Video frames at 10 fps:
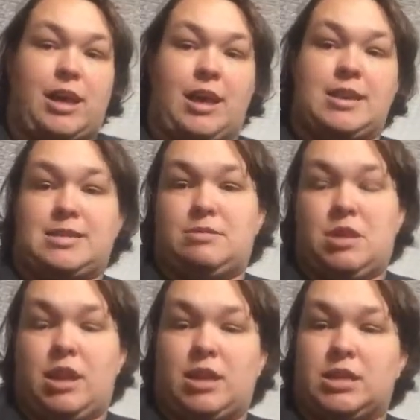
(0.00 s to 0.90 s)
and
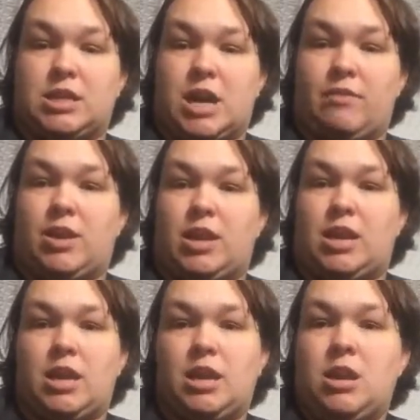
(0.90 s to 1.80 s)
they didn't have
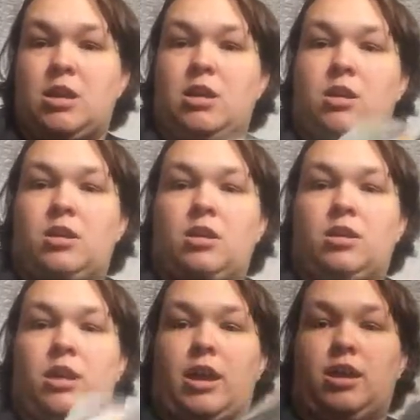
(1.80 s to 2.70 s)
any
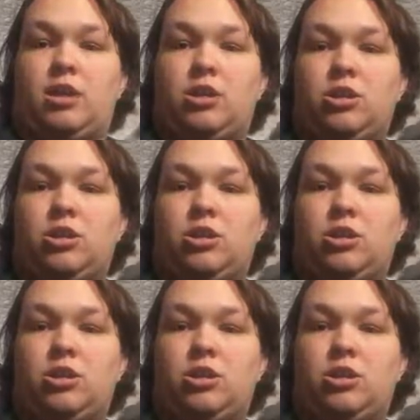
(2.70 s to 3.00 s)
like